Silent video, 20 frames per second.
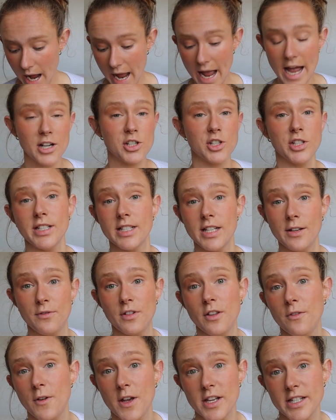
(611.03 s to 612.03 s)
I actually did,
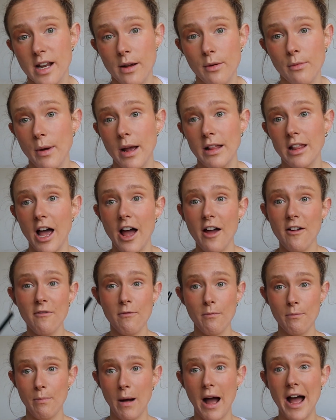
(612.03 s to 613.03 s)
for the first time in my
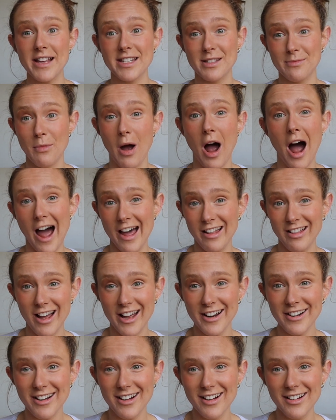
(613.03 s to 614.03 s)
life, buy some
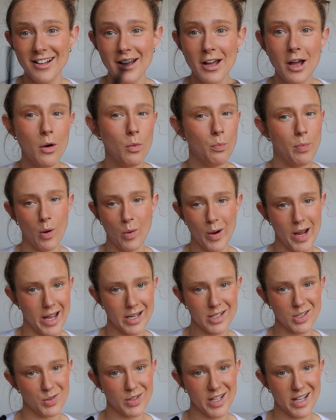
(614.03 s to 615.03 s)
eyeliner, but we
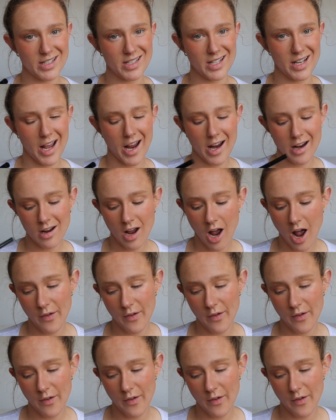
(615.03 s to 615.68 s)
ain't doing that today.